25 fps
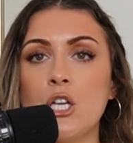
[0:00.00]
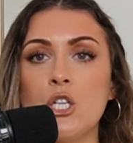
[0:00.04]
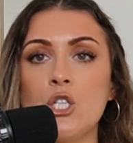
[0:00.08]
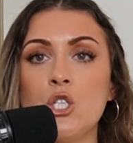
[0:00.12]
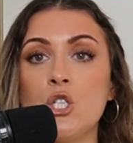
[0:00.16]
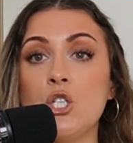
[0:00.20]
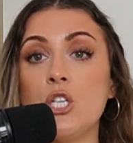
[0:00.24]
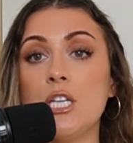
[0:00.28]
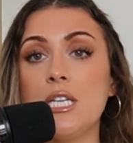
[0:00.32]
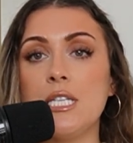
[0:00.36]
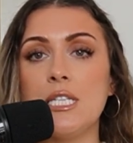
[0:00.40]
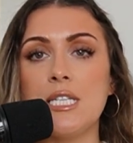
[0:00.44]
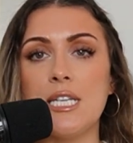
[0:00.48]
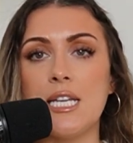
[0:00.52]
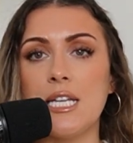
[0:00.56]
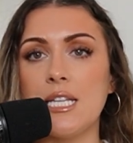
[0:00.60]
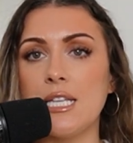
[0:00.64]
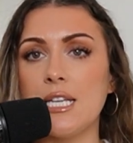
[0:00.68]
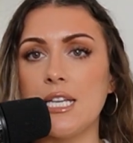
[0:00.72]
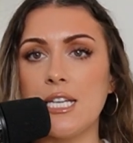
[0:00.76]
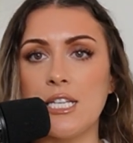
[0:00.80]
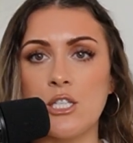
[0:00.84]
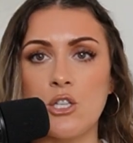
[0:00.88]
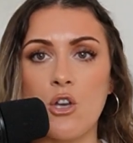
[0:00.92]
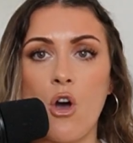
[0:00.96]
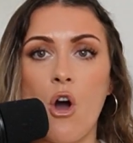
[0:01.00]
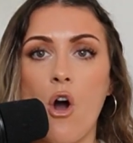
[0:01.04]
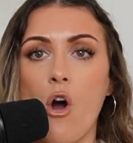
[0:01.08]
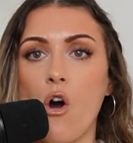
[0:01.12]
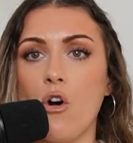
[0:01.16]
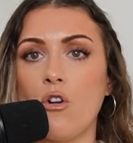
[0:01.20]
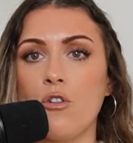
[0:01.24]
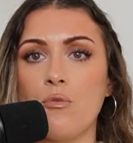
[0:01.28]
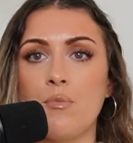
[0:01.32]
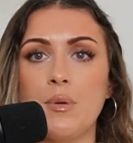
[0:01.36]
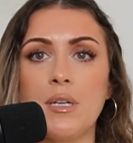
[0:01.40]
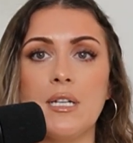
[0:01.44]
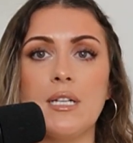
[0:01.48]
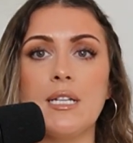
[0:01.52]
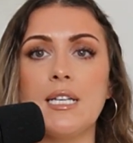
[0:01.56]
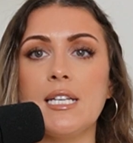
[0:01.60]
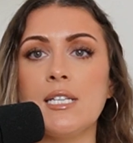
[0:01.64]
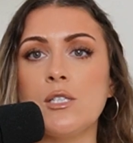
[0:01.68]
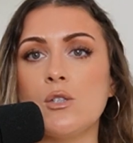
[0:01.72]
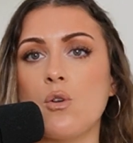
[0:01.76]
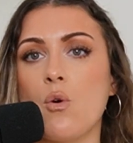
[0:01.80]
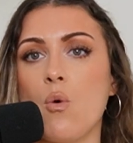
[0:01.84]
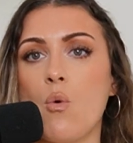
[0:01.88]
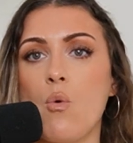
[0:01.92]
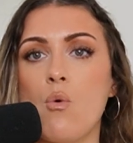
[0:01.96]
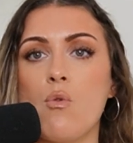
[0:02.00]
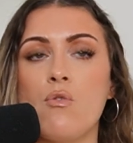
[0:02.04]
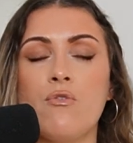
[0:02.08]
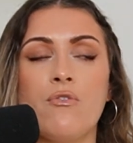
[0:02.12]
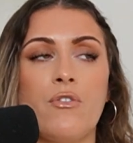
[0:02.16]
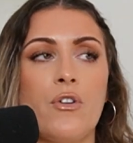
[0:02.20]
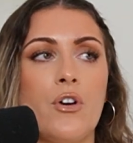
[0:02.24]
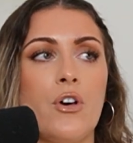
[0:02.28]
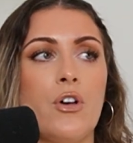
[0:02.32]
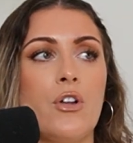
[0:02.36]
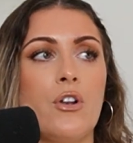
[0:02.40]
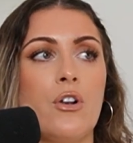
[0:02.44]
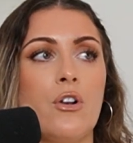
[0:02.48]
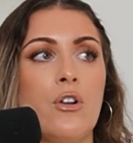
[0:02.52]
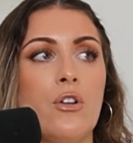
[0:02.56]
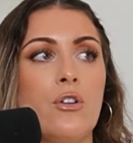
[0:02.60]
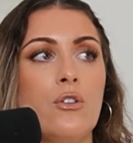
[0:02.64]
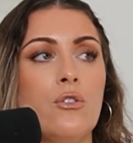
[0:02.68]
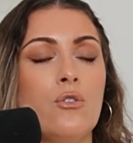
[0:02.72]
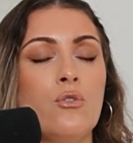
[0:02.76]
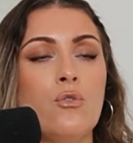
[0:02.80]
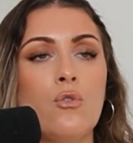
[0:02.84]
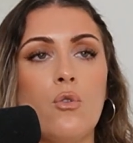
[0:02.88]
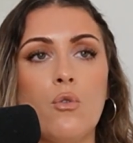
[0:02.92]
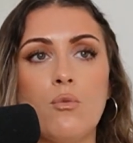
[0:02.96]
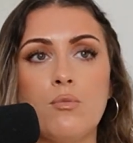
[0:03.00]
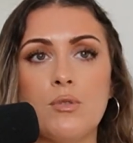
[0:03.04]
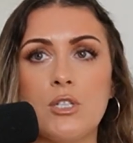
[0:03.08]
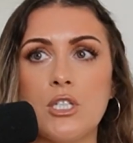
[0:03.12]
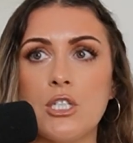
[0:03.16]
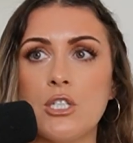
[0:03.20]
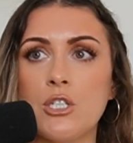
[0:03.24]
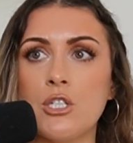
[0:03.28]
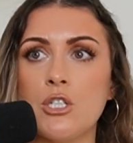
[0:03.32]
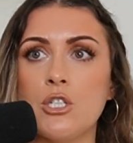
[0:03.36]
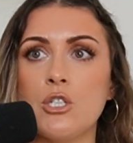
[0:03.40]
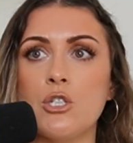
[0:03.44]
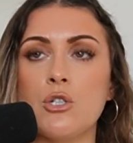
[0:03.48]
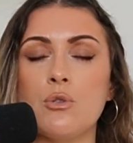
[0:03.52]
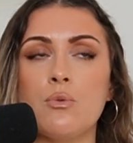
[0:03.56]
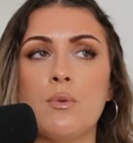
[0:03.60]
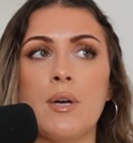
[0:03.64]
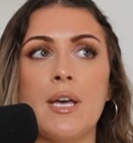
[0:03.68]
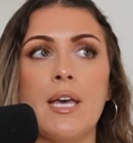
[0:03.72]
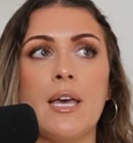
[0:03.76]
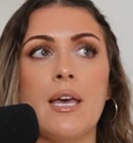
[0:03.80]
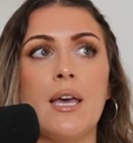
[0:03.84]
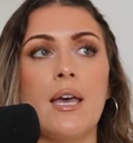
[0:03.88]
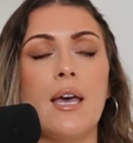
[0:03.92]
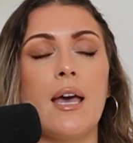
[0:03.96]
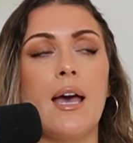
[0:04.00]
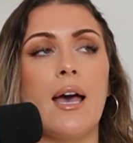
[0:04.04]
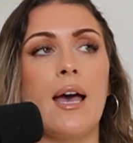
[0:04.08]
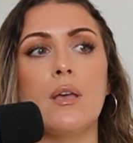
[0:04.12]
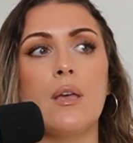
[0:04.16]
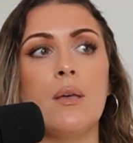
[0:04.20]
cheating is horrible, it's awful, nobody should do it.